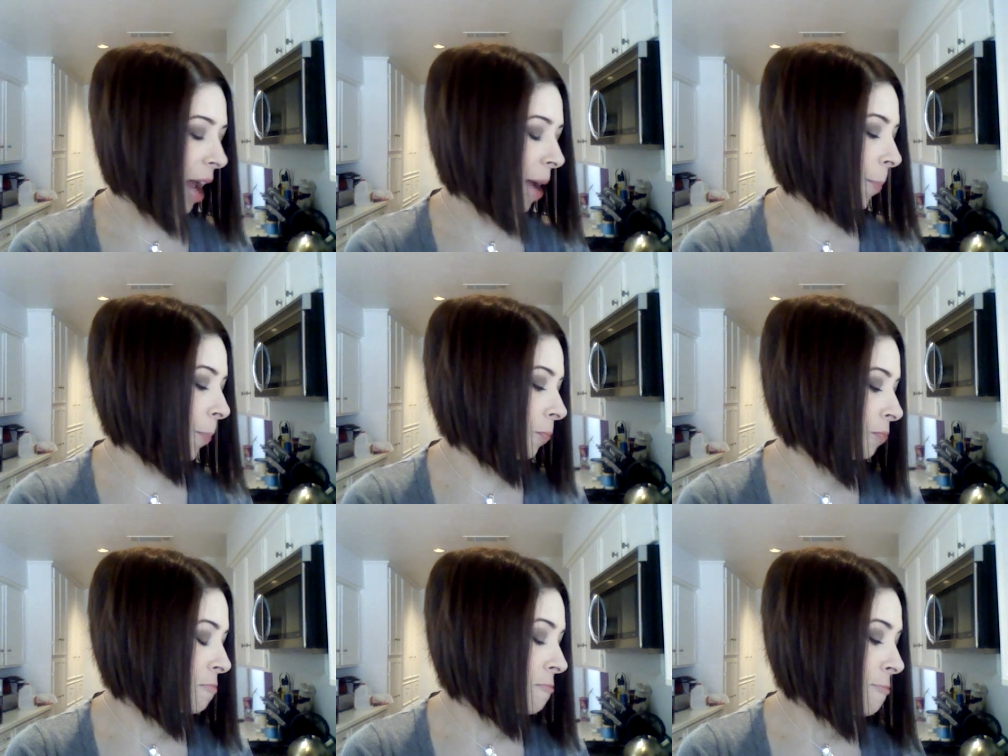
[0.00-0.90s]
Um,
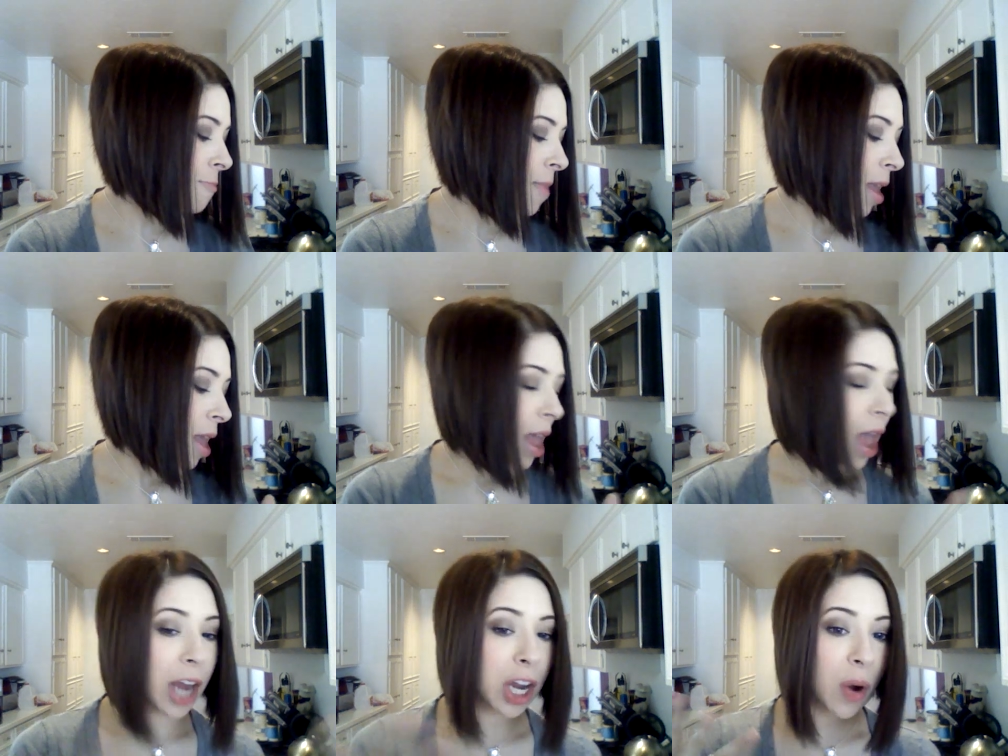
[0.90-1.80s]

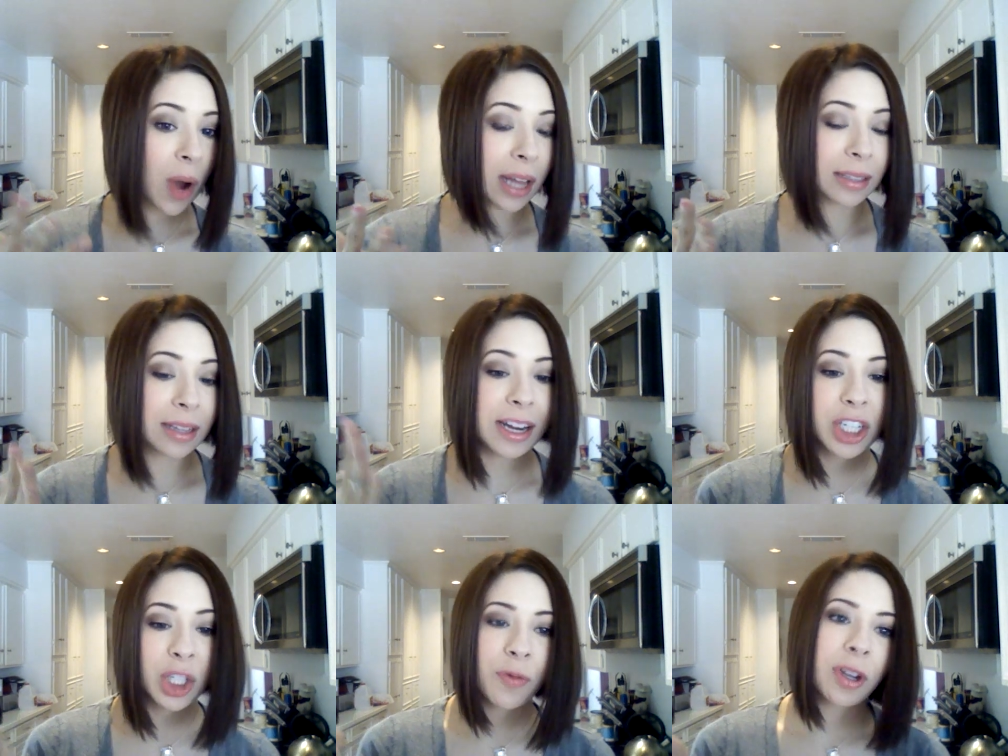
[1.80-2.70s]
I know a, uh, an
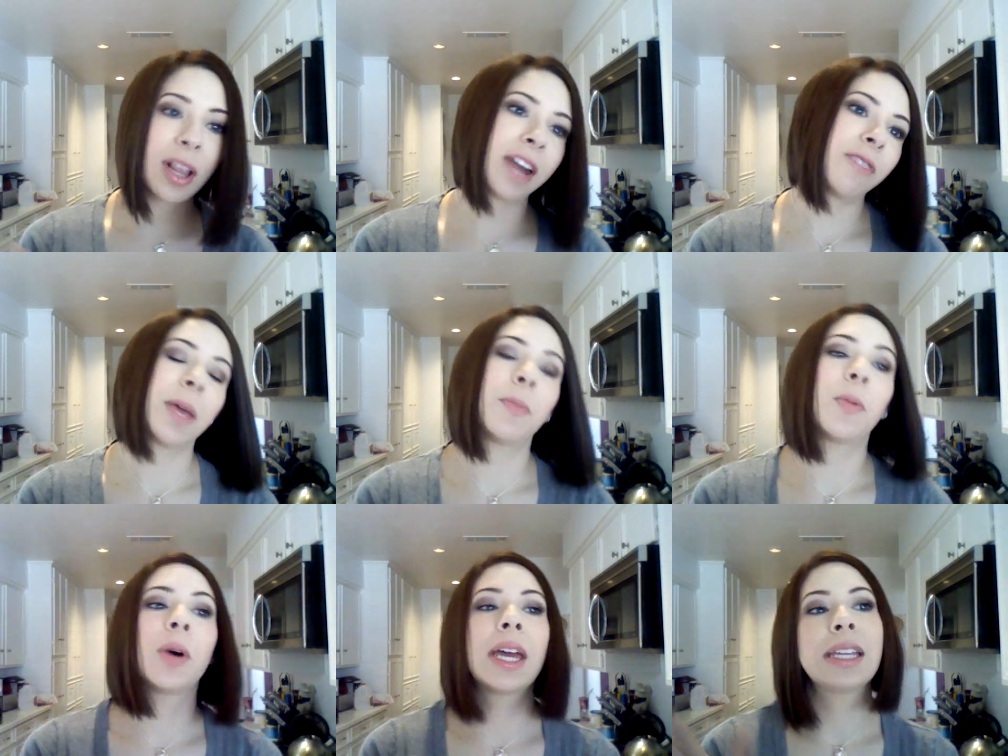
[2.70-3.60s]
issue for a lot of
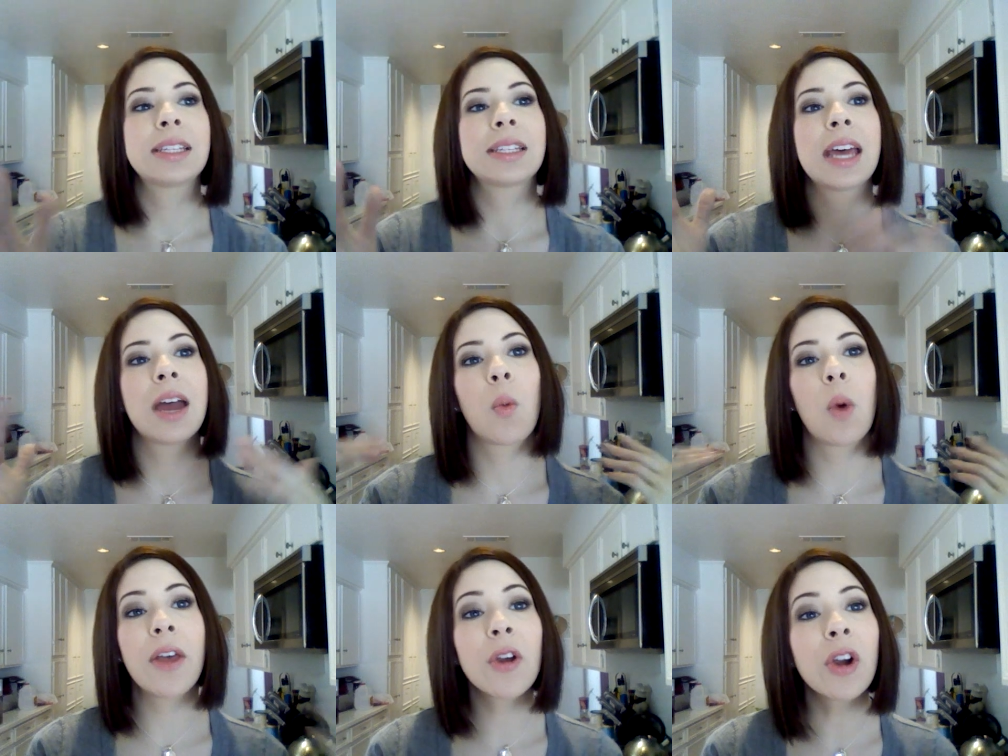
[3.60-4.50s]
people is
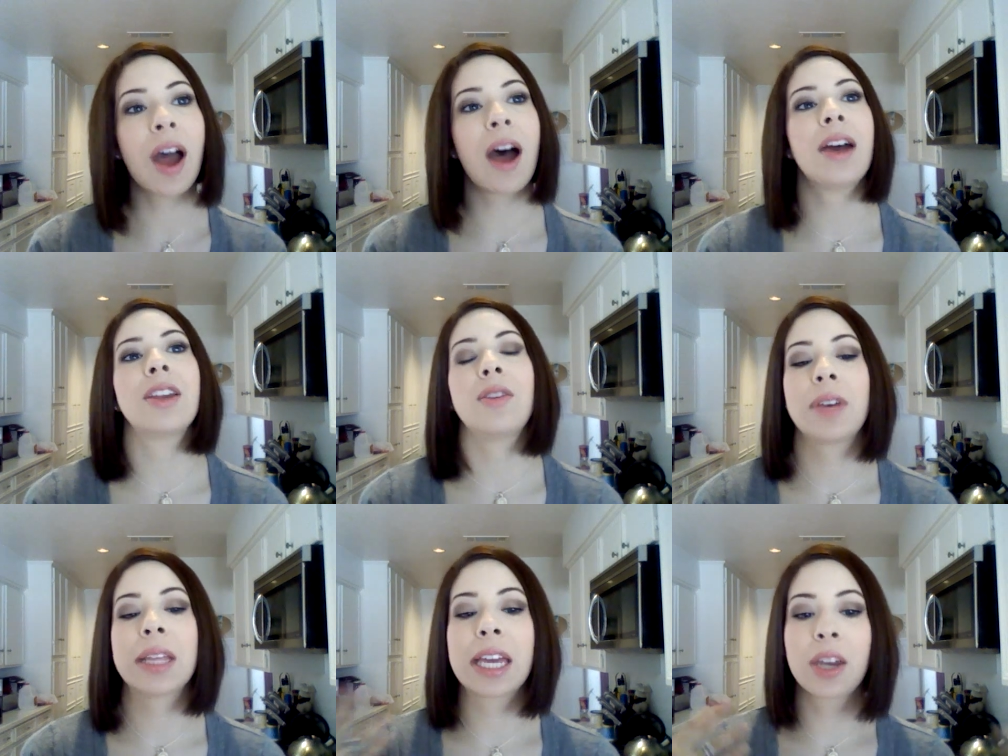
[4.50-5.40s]
whether or not you
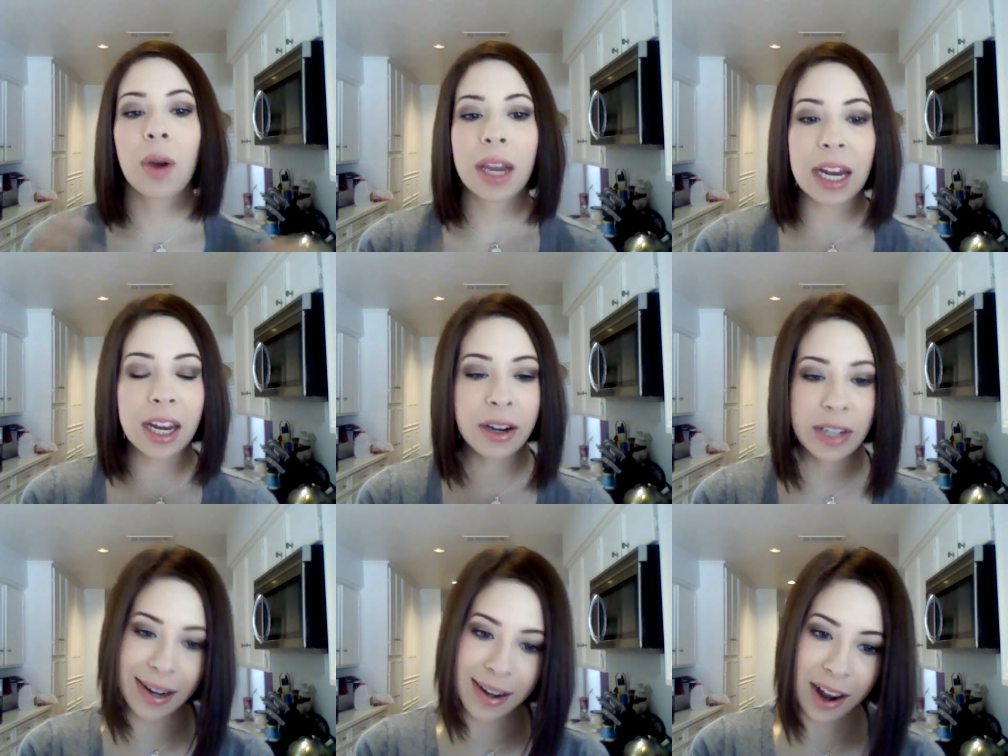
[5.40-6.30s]
feel like you are getting
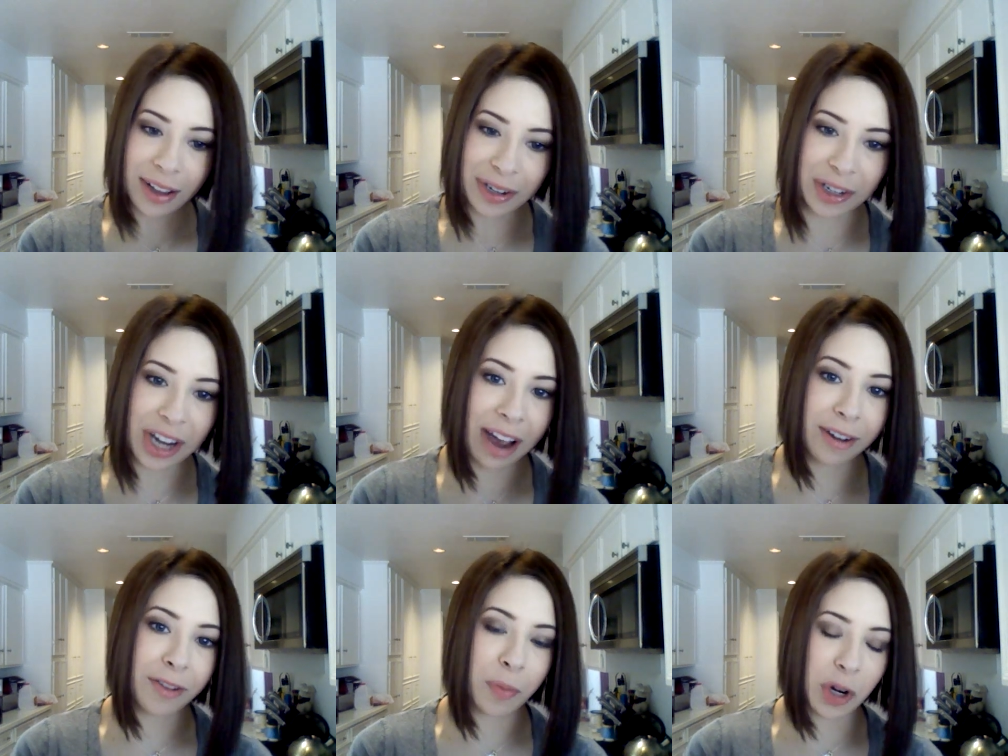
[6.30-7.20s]
your $10
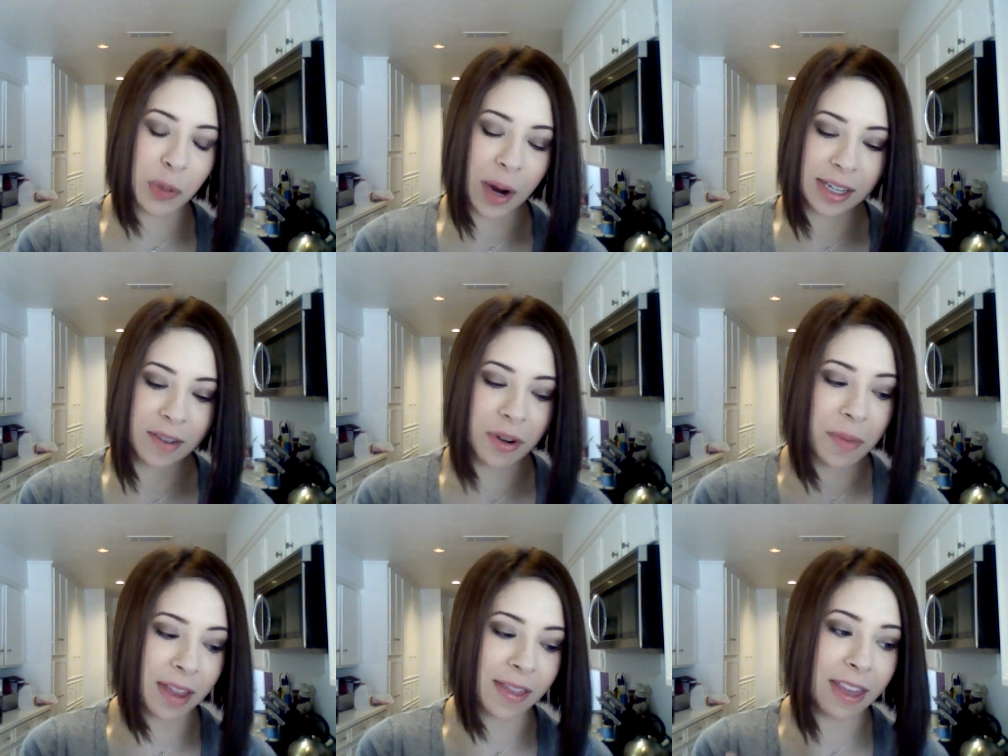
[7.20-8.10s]
out of your Birchbox every
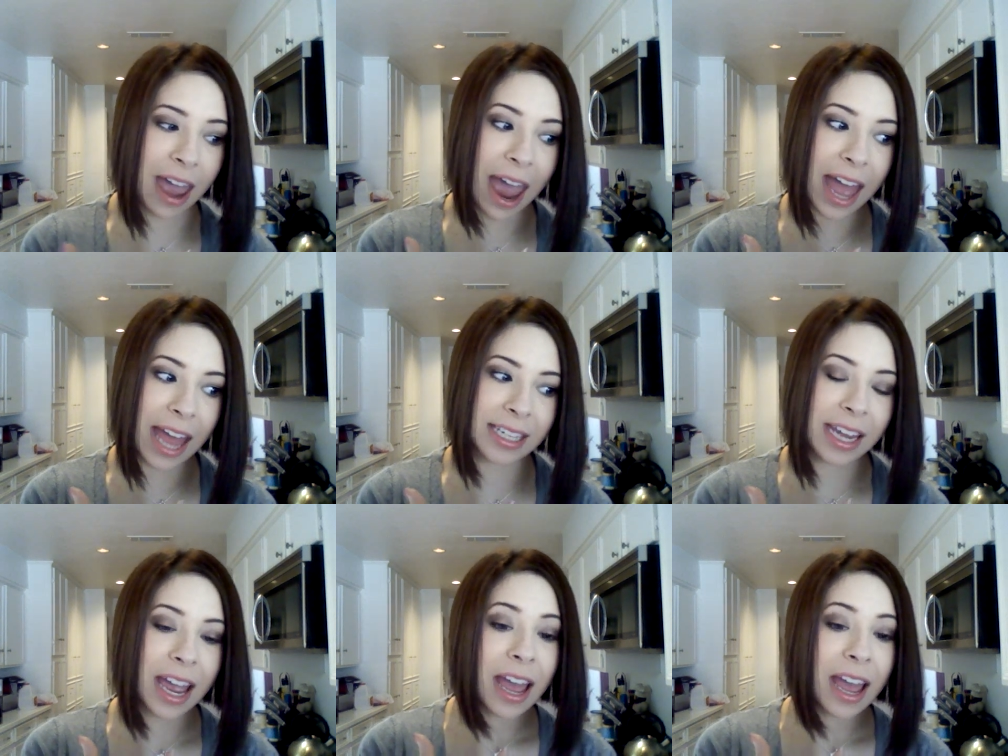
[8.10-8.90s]
month. And